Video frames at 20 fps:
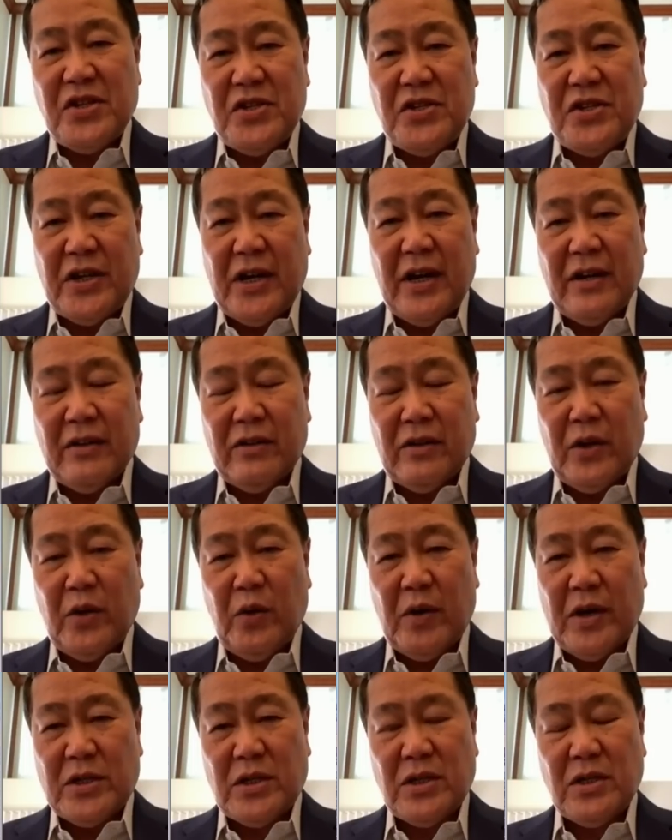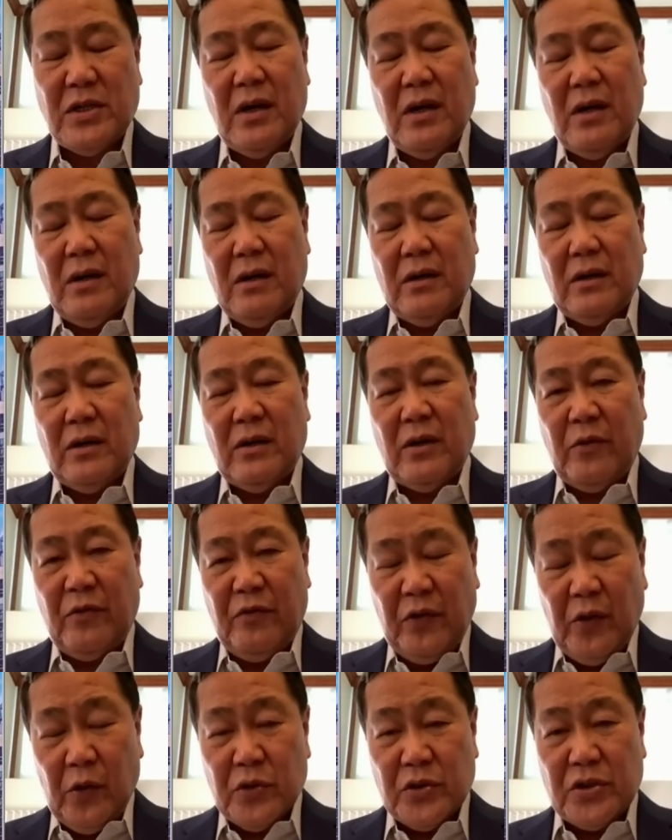ICJ and the US
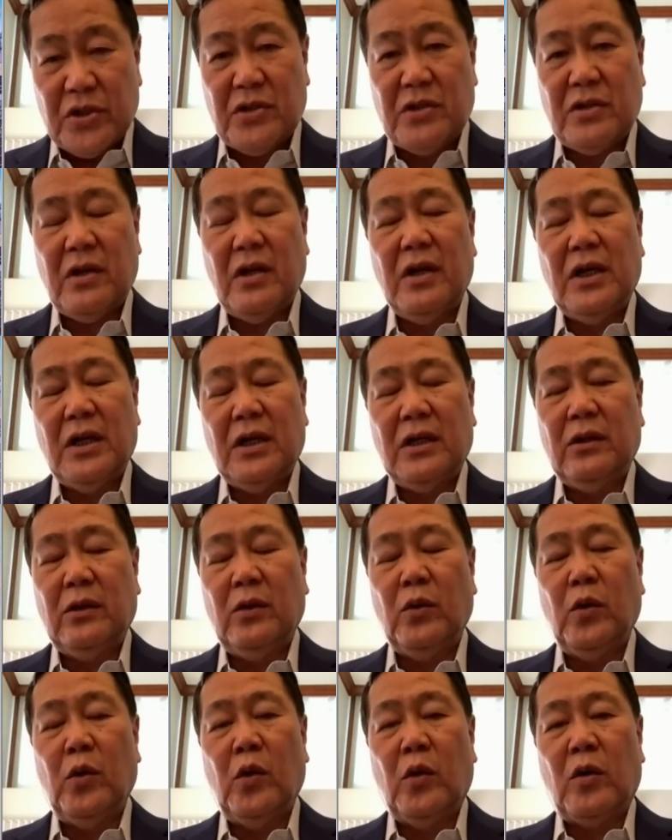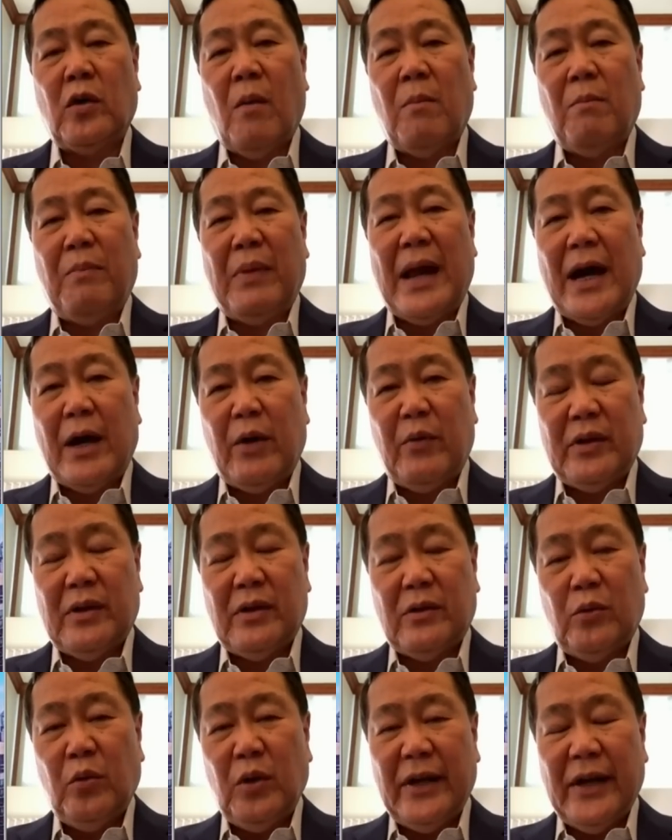refused to comply with the
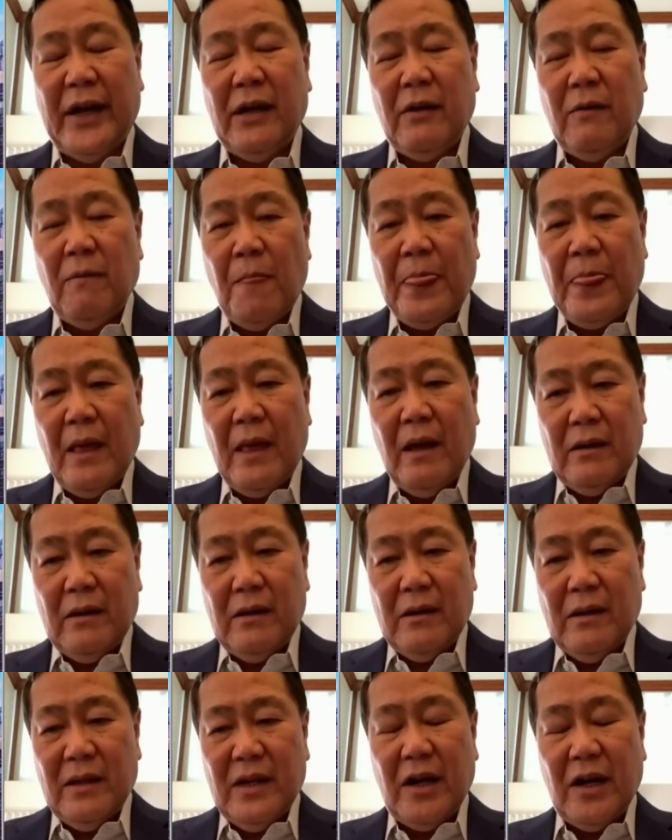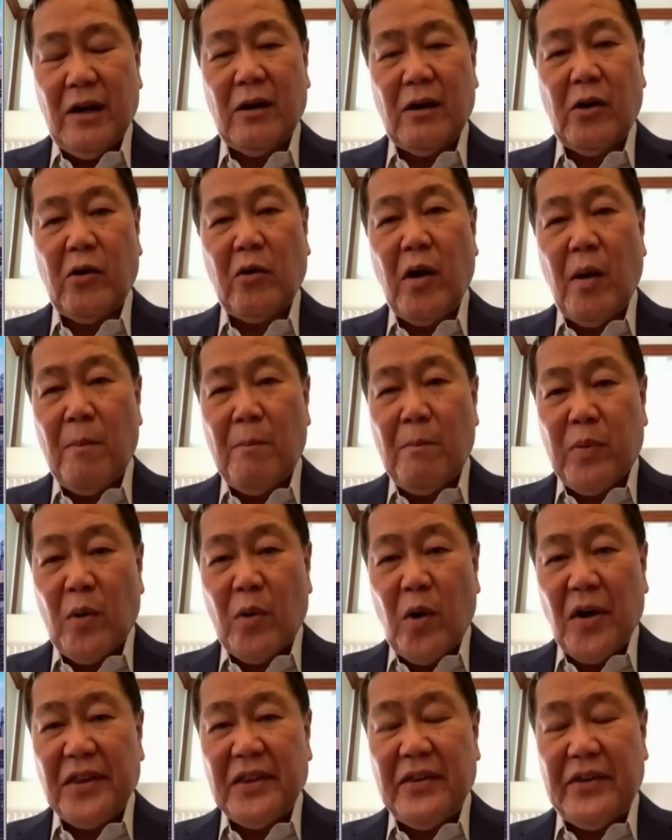ruling, Nicaragua
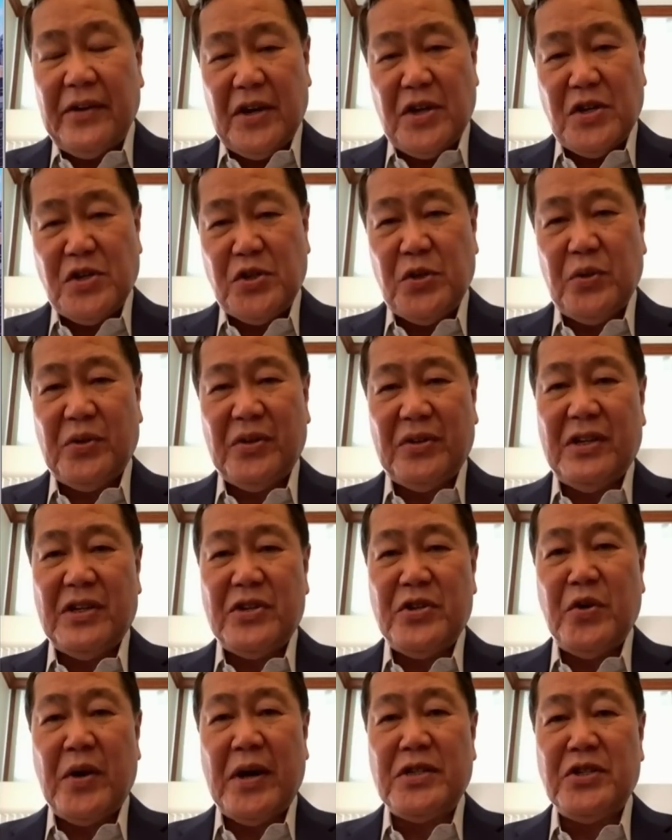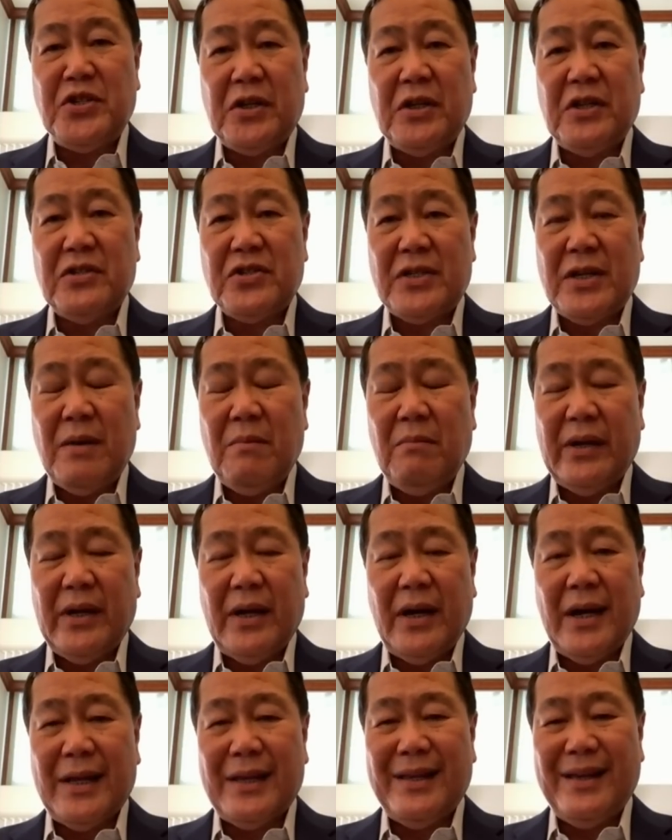brought the issue to the UN General Assembly.
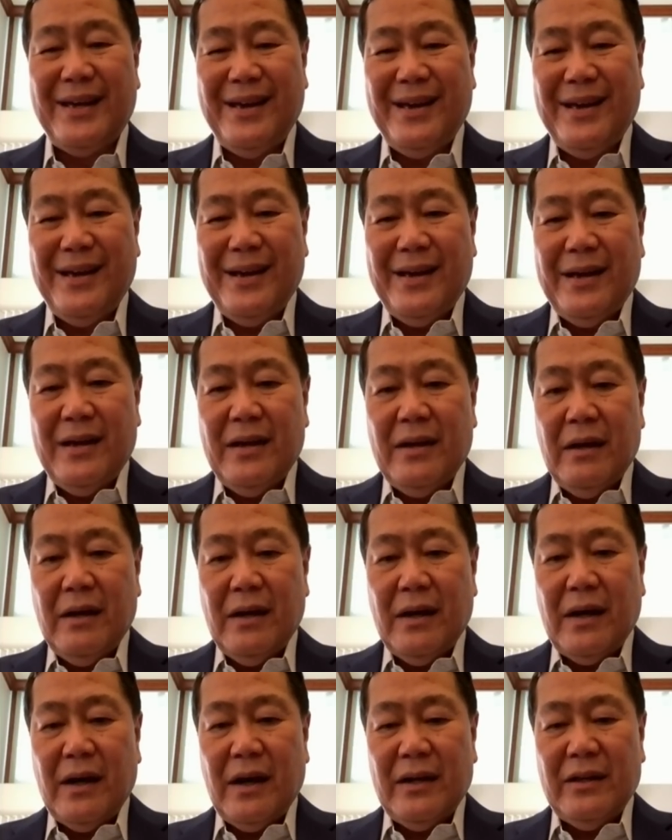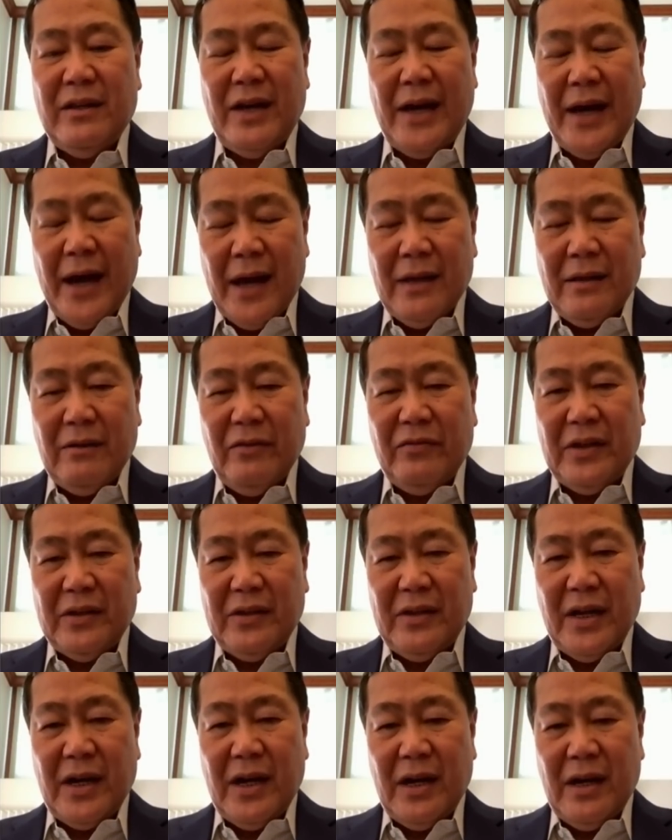And at the end of the
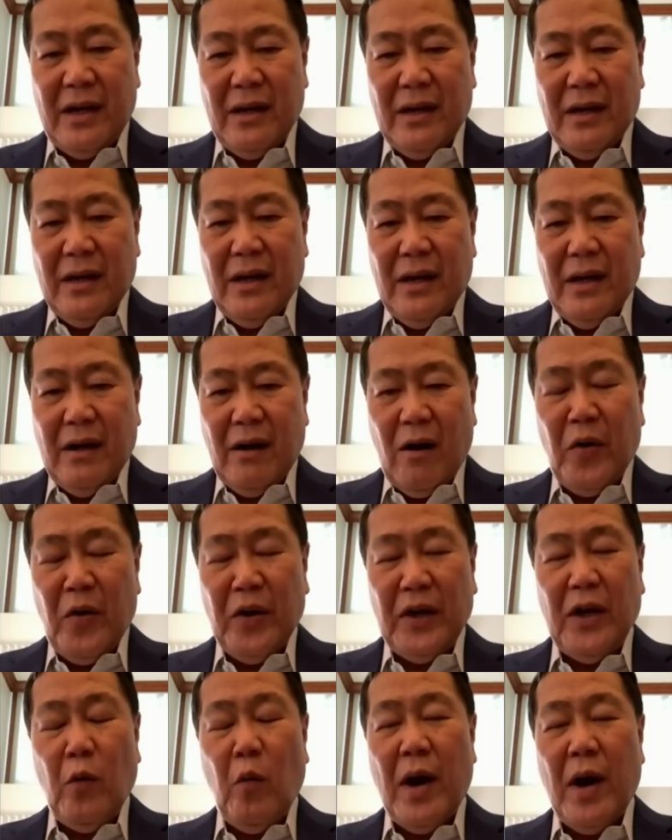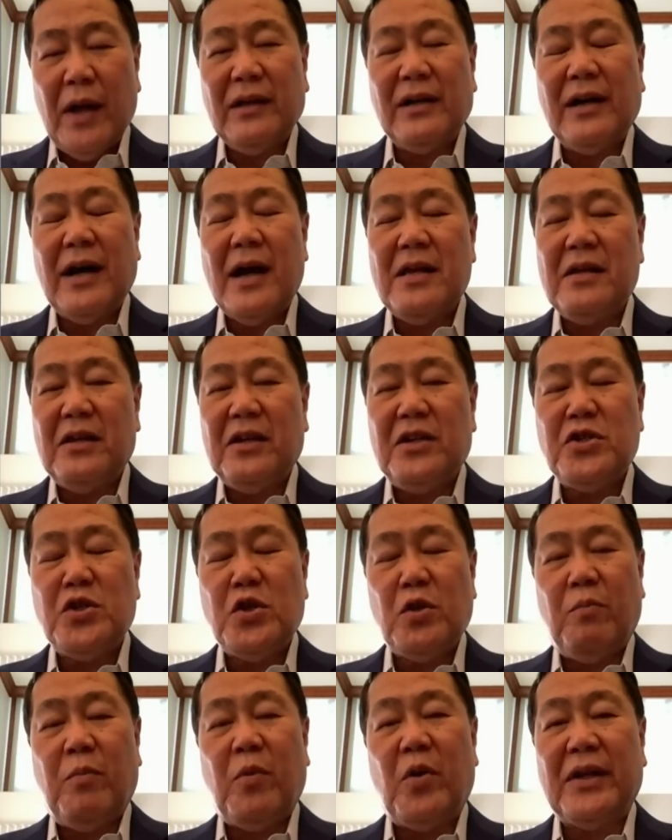day, only one country
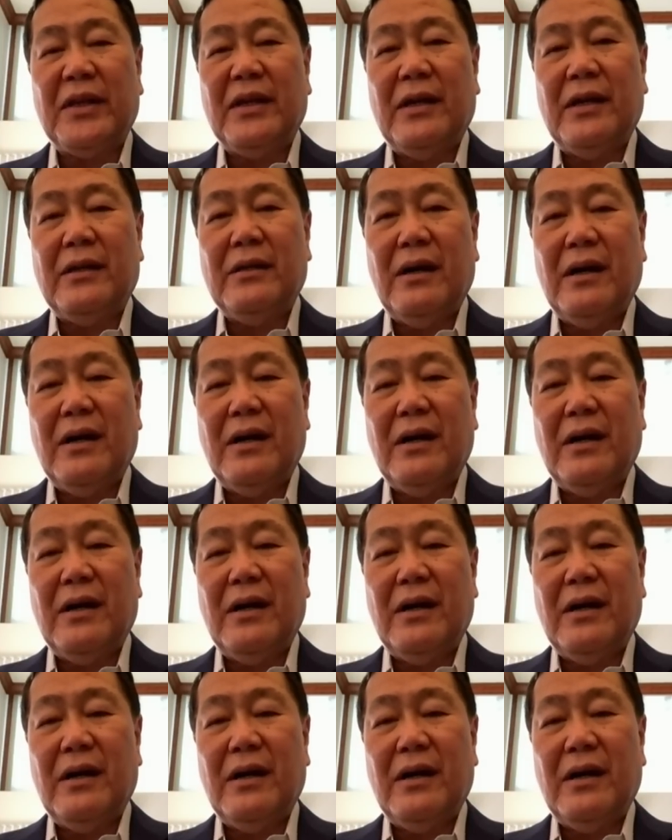supported